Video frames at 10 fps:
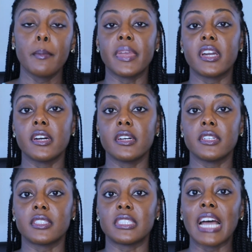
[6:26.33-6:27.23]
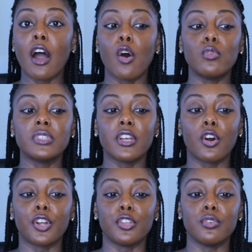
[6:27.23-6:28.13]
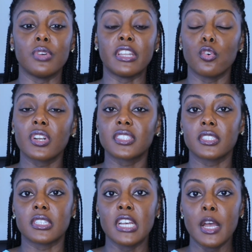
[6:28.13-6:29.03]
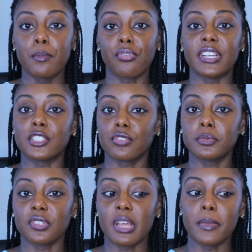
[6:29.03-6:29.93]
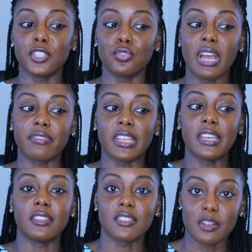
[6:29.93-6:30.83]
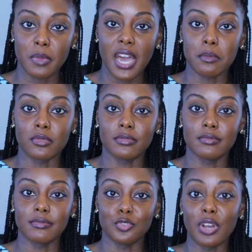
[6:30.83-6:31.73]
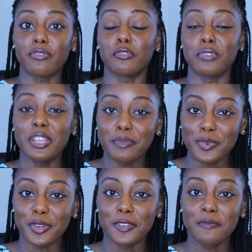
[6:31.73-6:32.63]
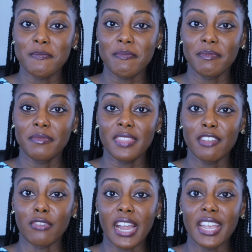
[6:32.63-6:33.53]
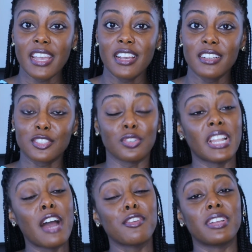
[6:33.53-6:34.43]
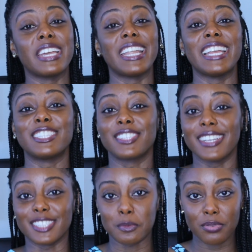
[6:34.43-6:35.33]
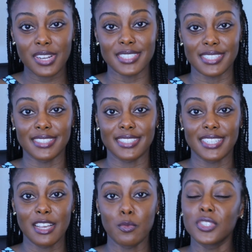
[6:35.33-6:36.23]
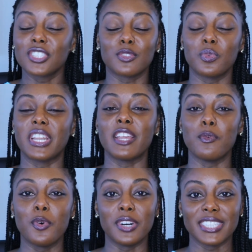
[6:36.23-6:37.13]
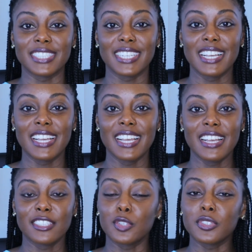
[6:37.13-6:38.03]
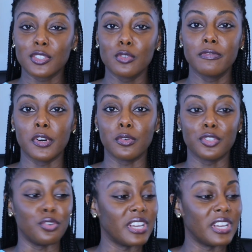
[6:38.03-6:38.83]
Because not only are you, in order to pray scripture, that means you have to get into the Bible, you have to read more, right? So now you're getting into his presence, which is what he wants. So it's twofold.